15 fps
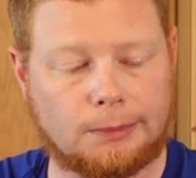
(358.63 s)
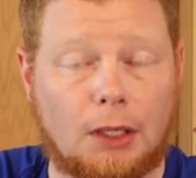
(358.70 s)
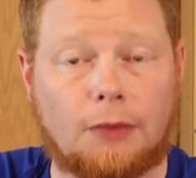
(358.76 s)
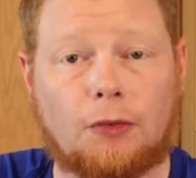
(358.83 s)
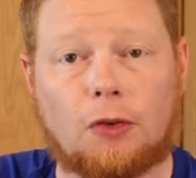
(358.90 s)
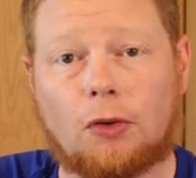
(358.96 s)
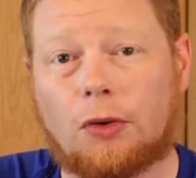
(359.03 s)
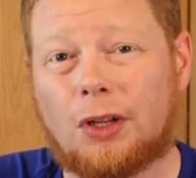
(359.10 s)

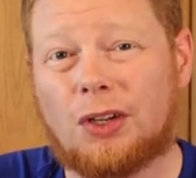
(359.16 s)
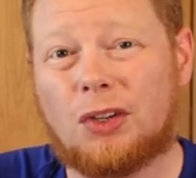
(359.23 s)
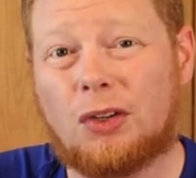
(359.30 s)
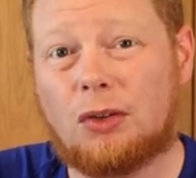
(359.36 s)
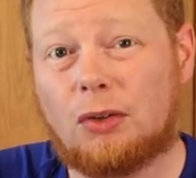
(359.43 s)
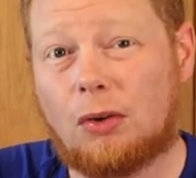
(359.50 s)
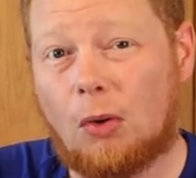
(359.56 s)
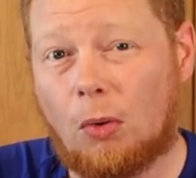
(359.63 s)
If you're in a
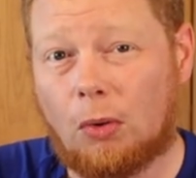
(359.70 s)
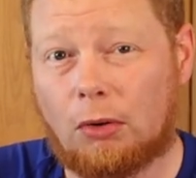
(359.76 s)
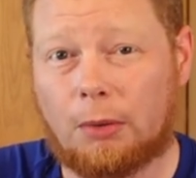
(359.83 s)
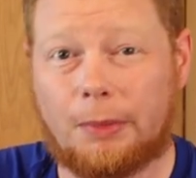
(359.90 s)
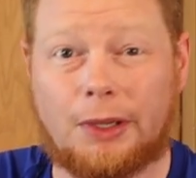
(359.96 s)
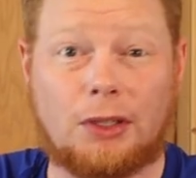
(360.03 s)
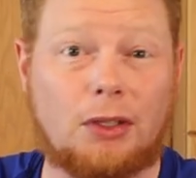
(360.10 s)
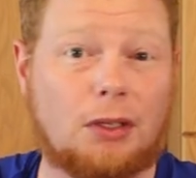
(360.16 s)

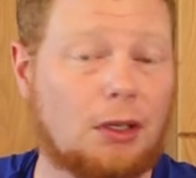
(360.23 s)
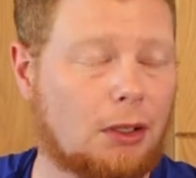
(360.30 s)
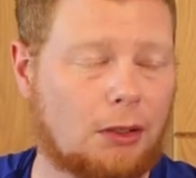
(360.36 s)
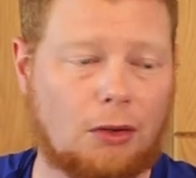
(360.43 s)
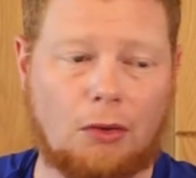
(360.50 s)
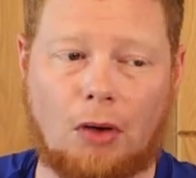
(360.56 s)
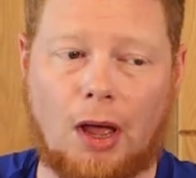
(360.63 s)
dorm and you